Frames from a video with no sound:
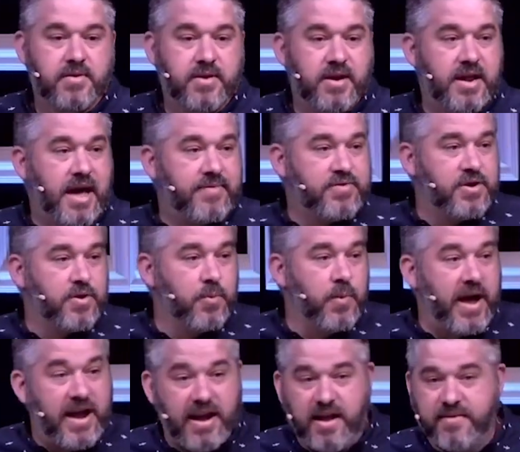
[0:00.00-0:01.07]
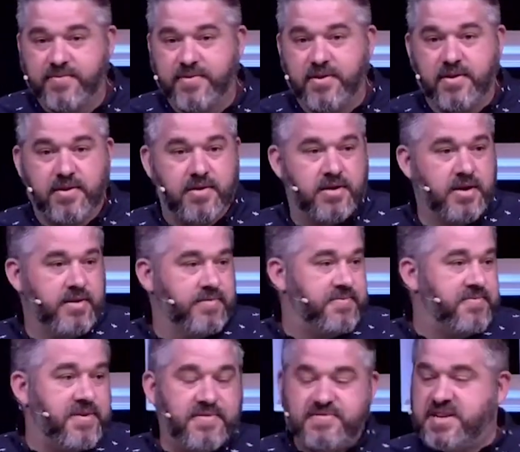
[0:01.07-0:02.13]
Right, after waiting for
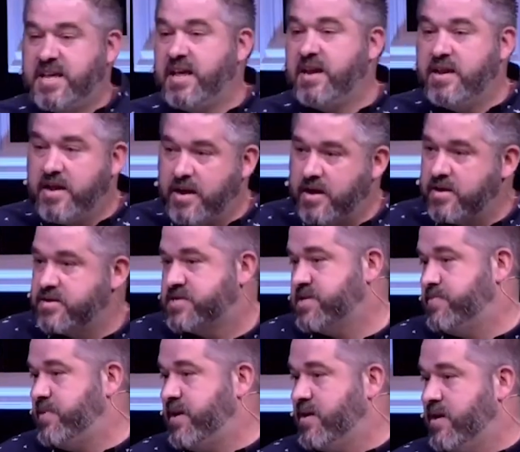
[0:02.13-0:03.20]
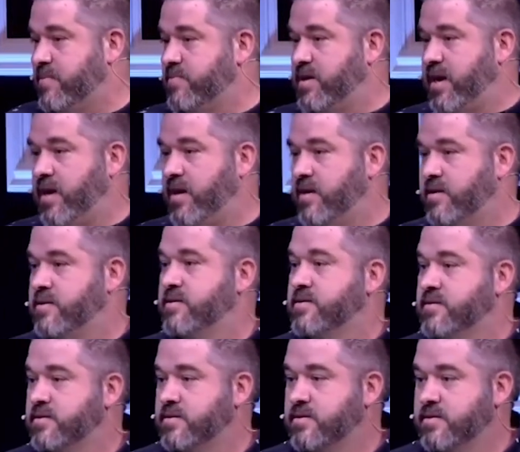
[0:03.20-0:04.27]
15 years to become king,
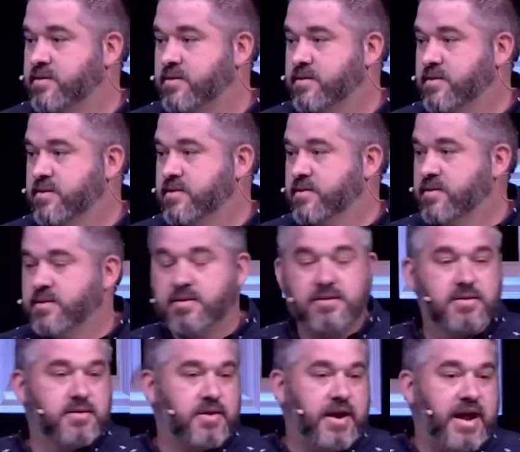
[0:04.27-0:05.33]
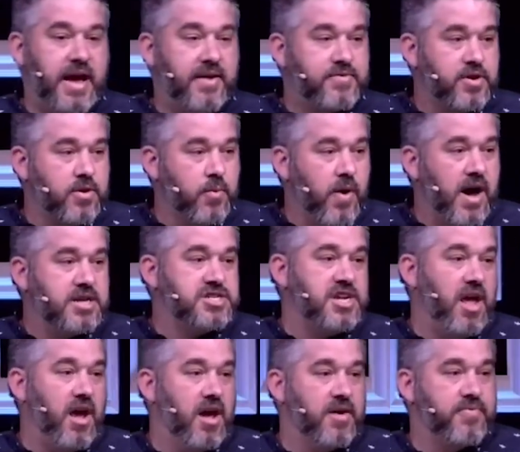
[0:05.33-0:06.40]
right, after
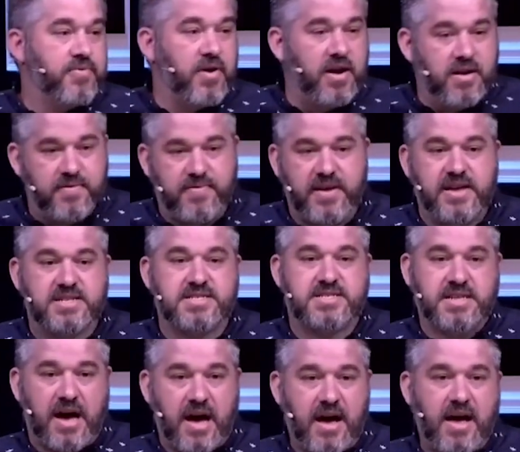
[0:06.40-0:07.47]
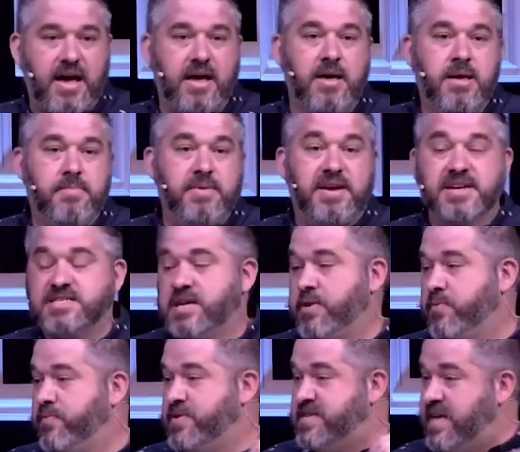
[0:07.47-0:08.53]
watching a friend of his die because he
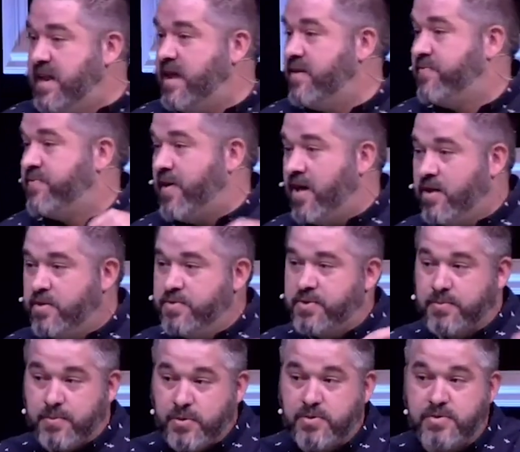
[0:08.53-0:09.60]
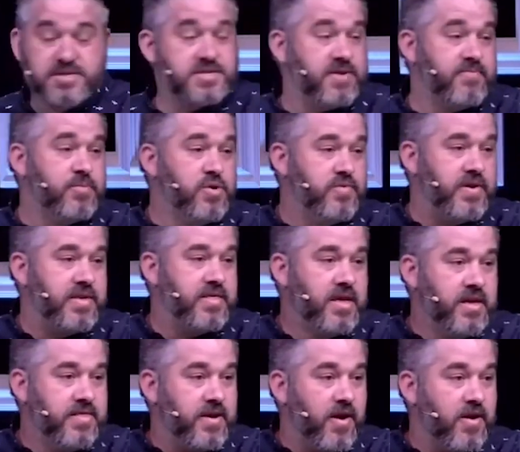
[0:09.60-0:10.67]
didn't follow the rules of moving
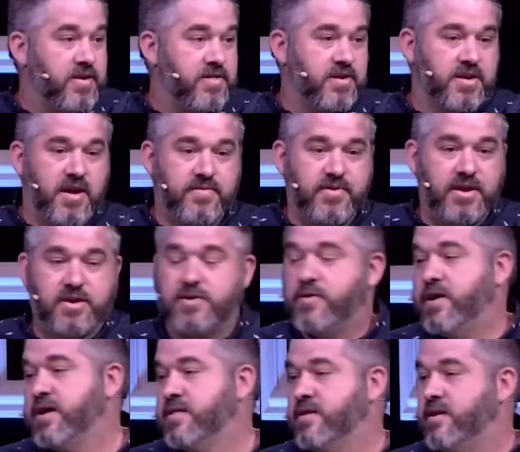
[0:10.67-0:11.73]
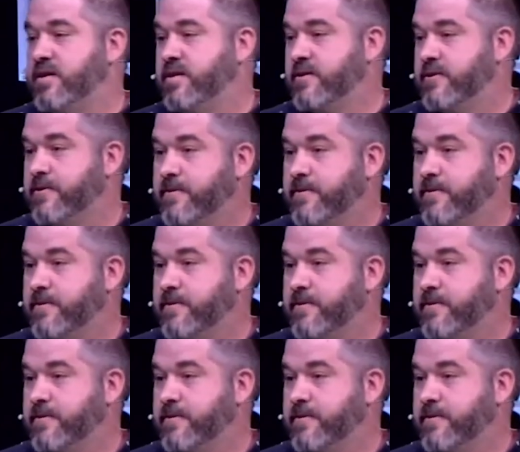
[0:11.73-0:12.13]
the Ark of the Covenant correctly,